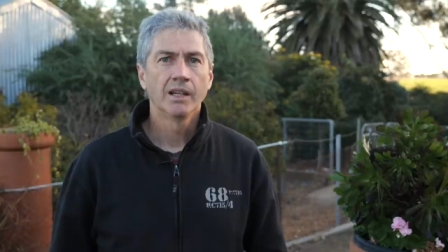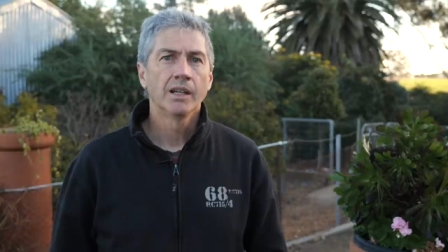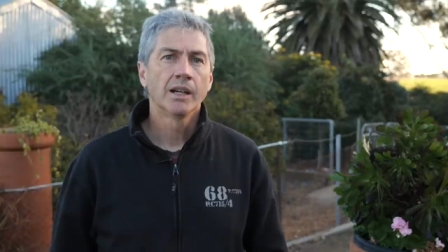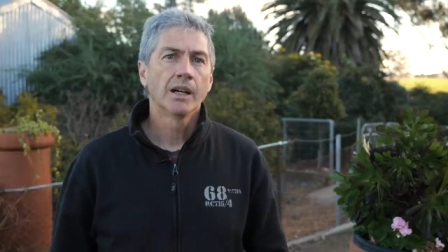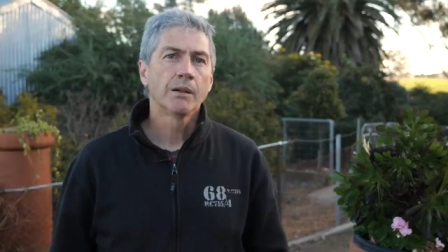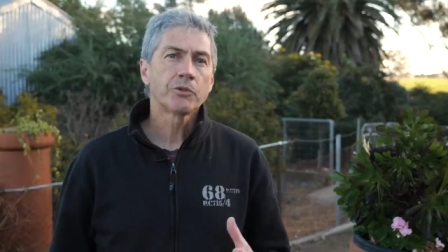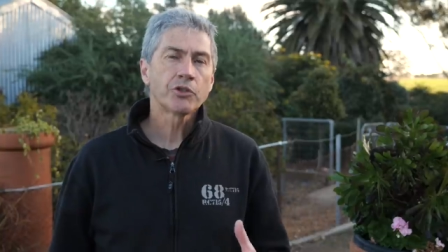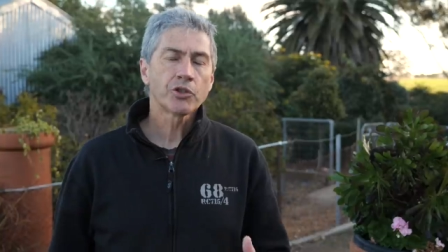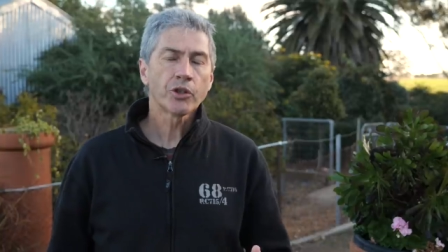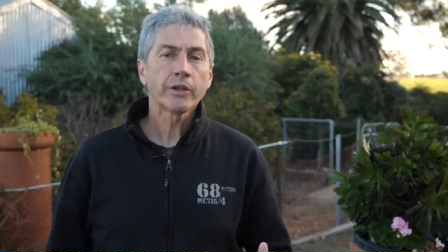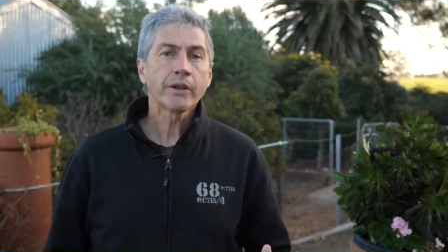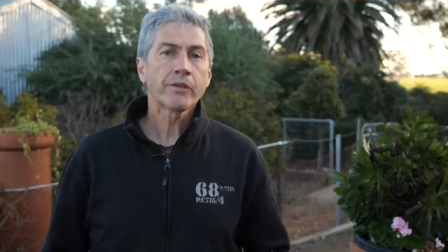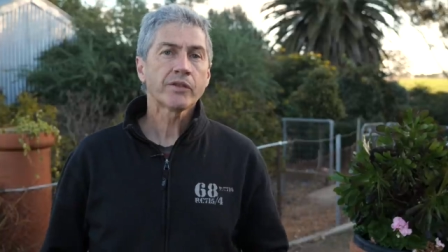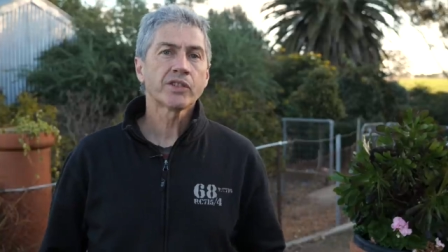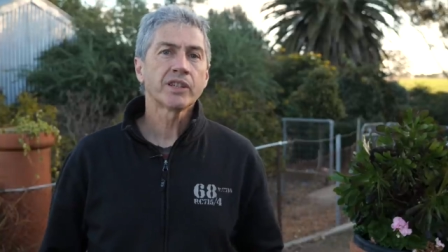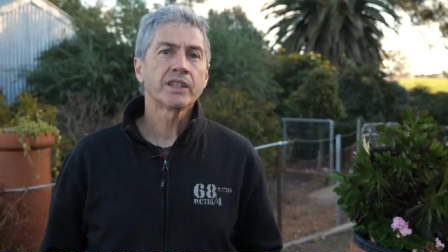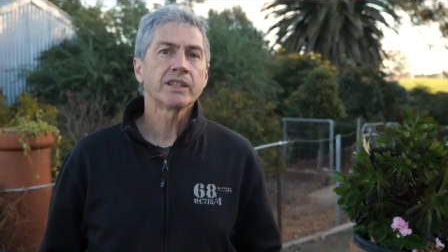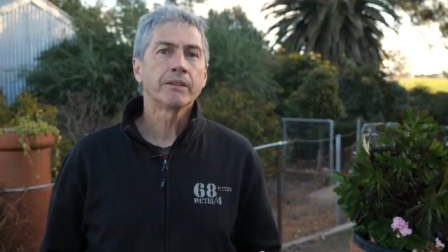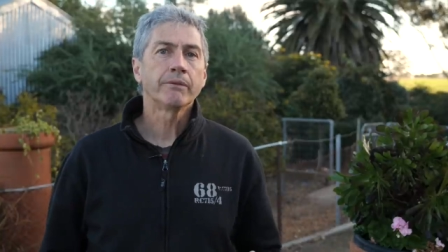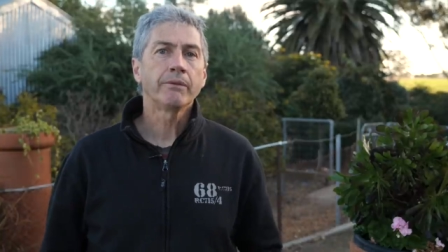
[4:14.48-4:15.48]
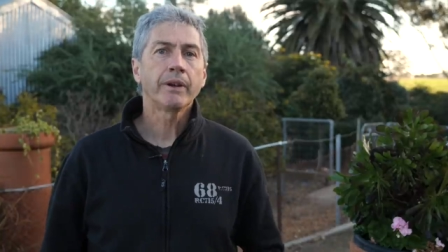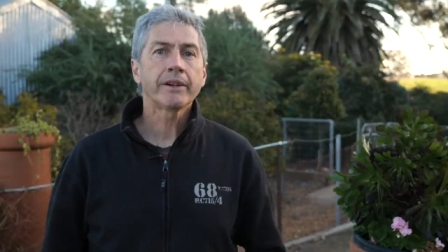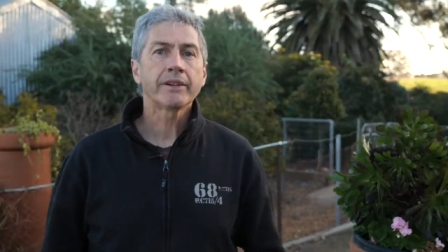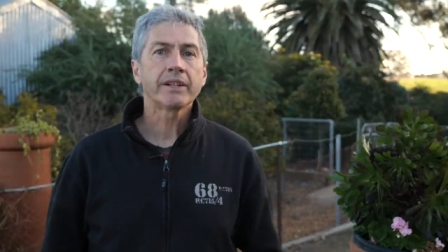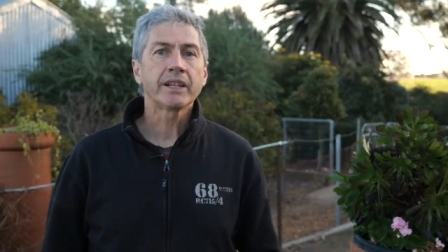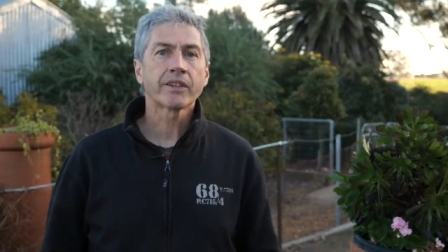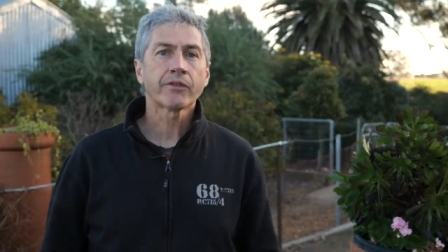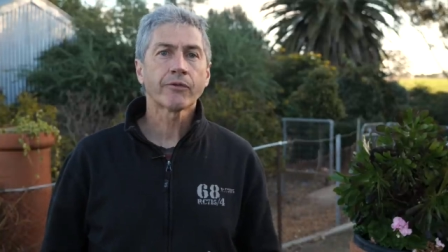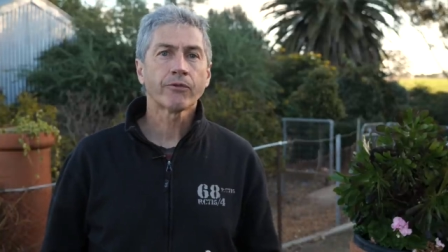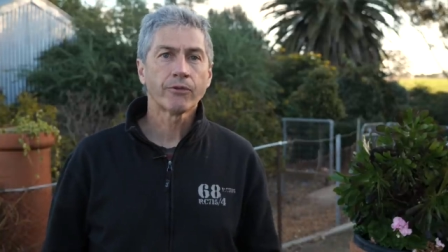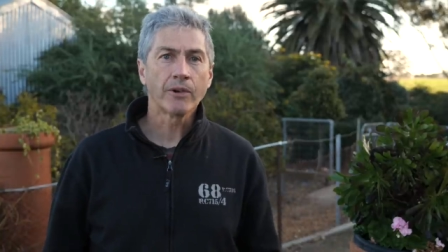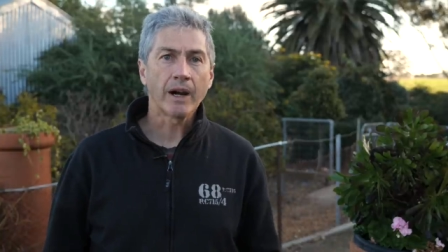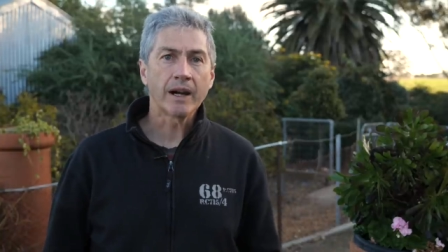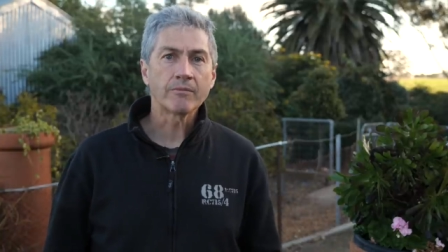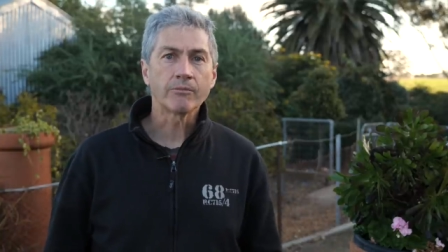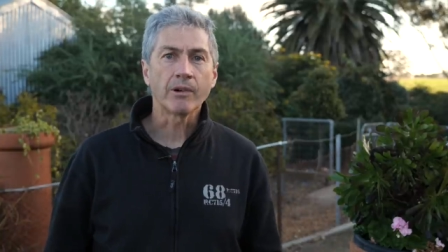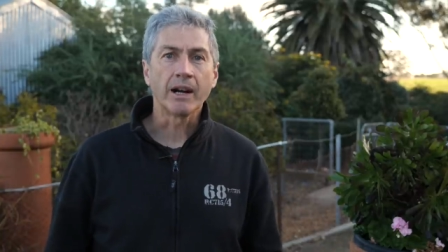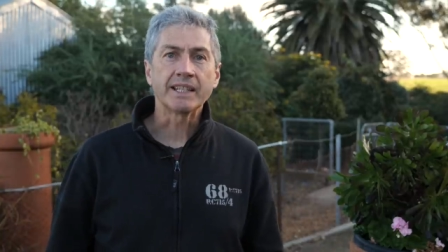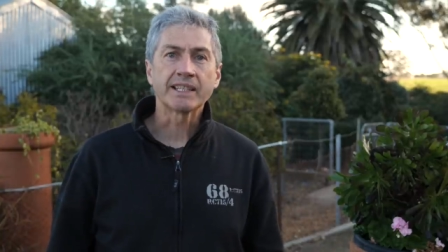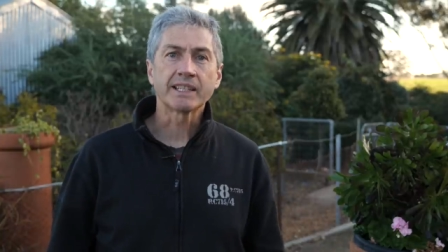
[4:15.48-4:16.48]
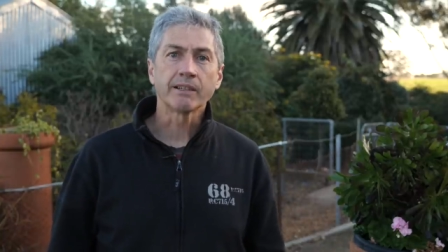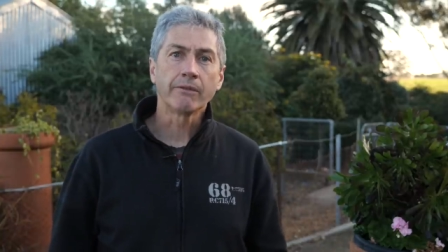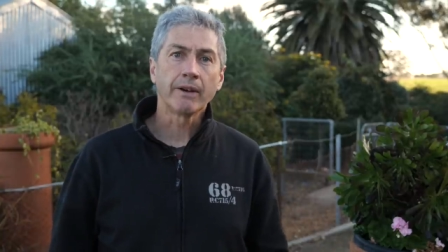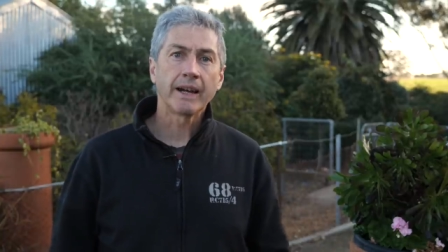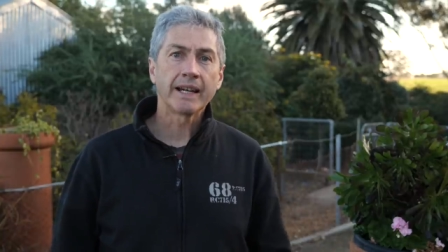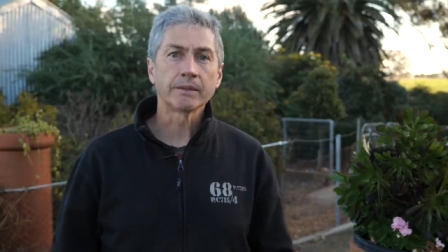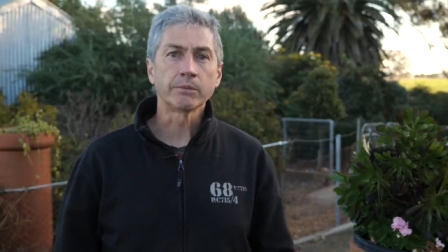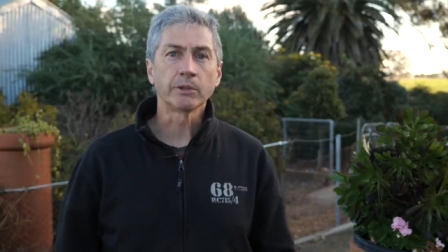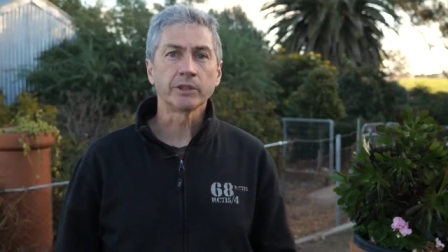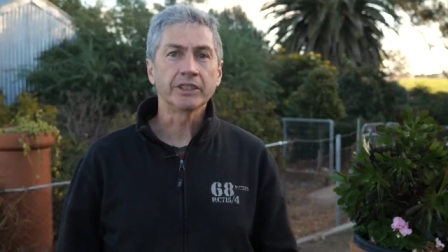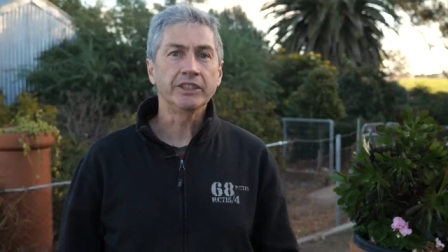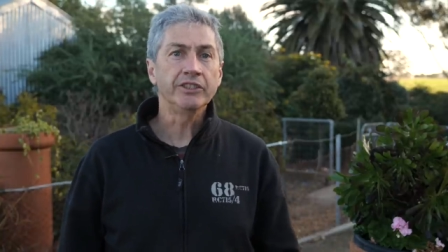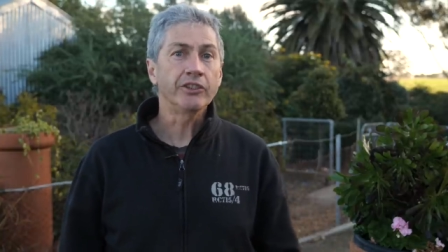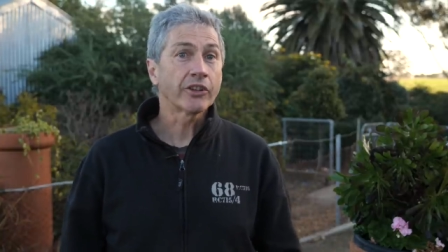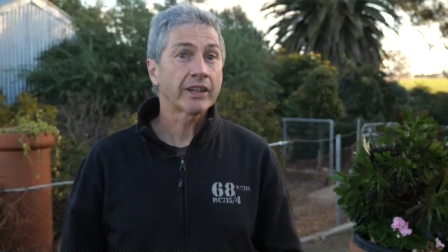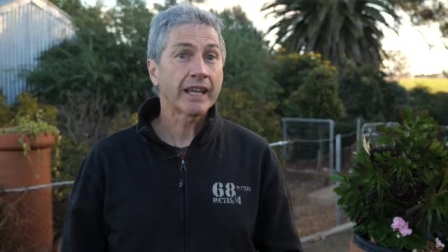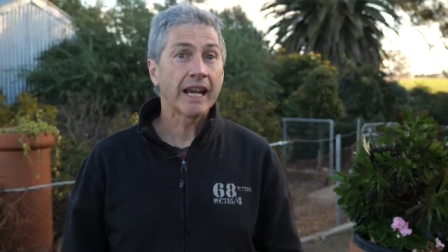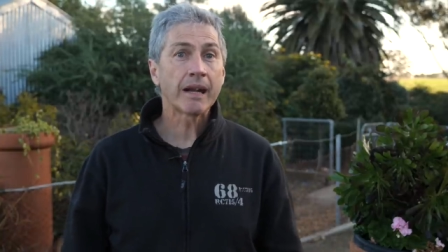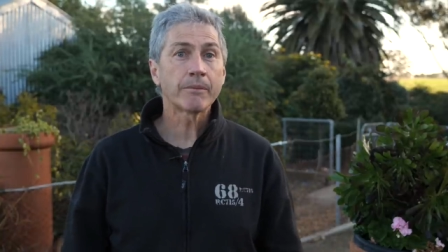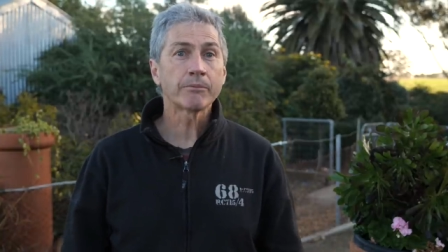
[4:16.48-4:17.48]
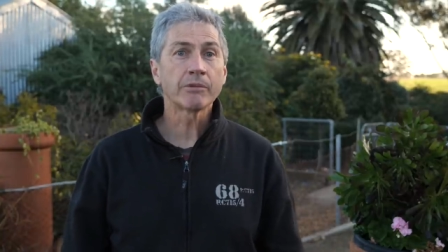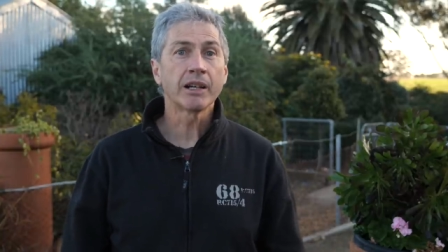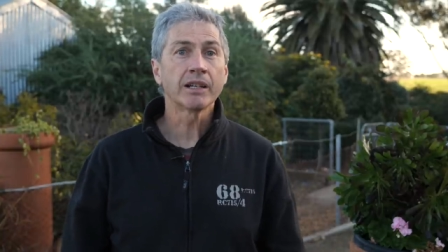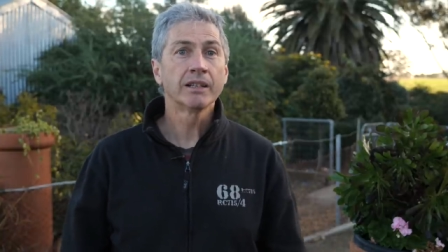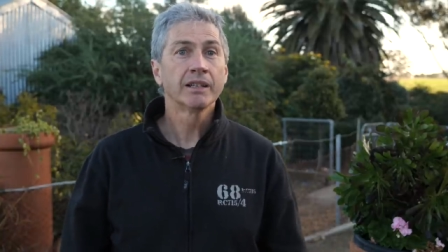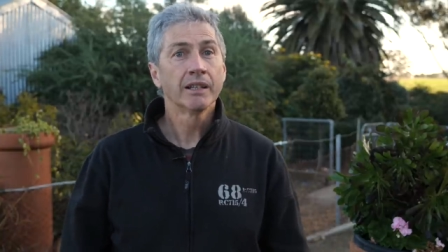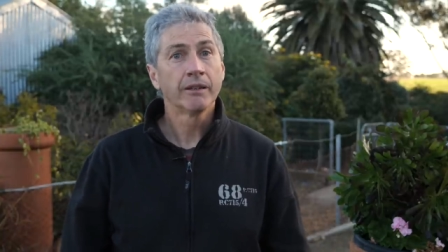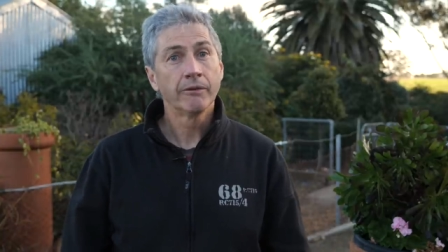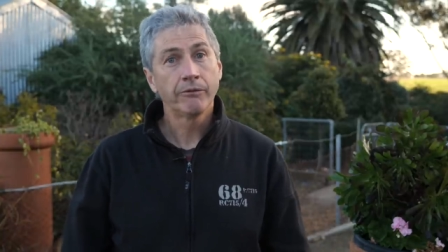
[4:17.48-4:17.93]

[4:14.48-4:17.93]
I'm sure you've seen the various frame rates available in your camera